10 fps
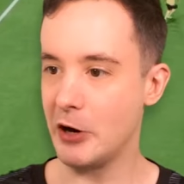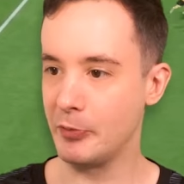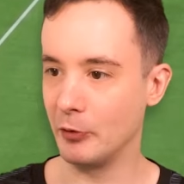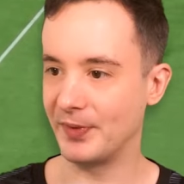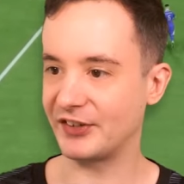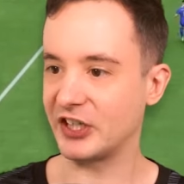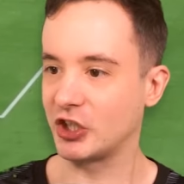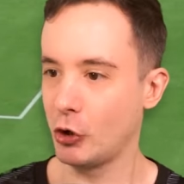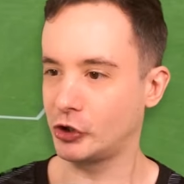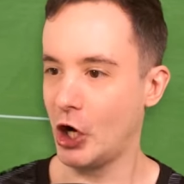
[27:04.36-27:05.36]
open up that
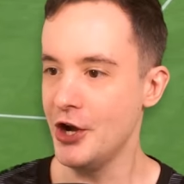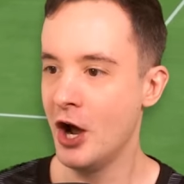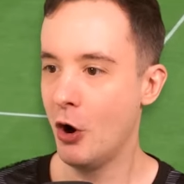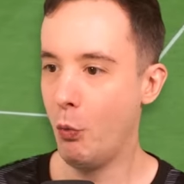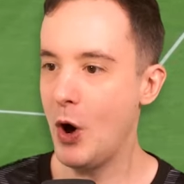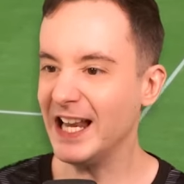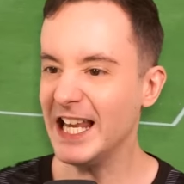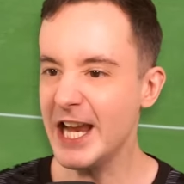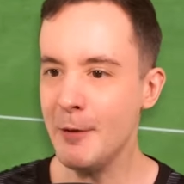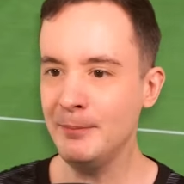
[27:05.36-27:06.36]
discussion.
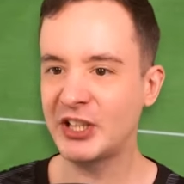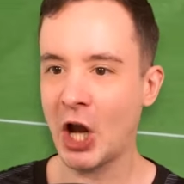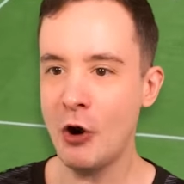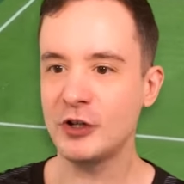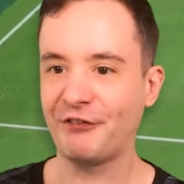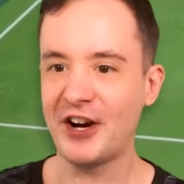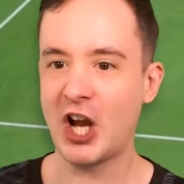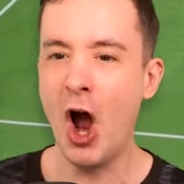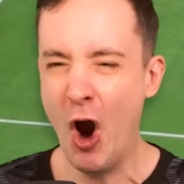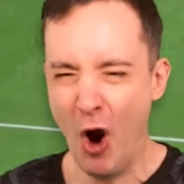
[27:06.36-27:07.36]
Williams goes for...
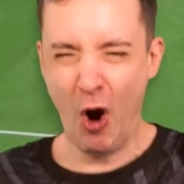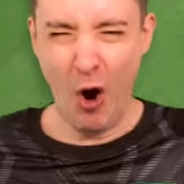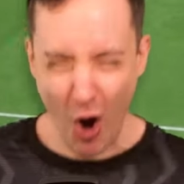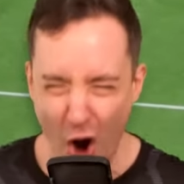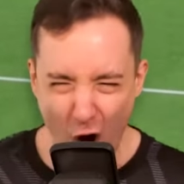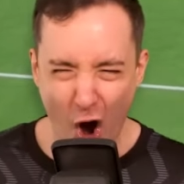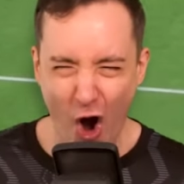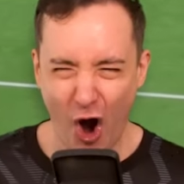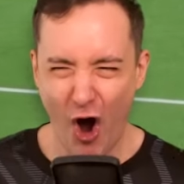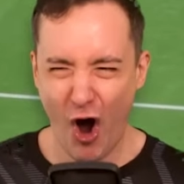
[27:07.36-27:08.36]

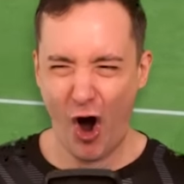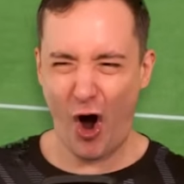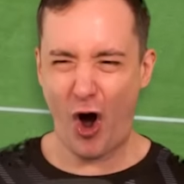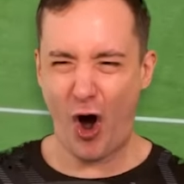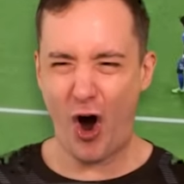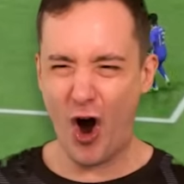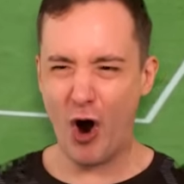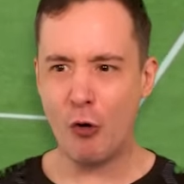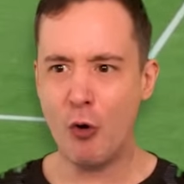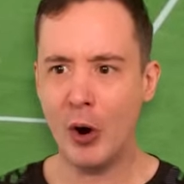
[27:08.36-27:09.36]

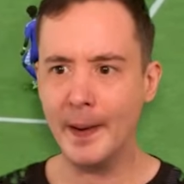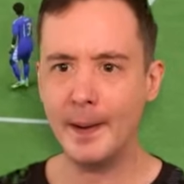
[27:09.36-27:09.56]
Whoa!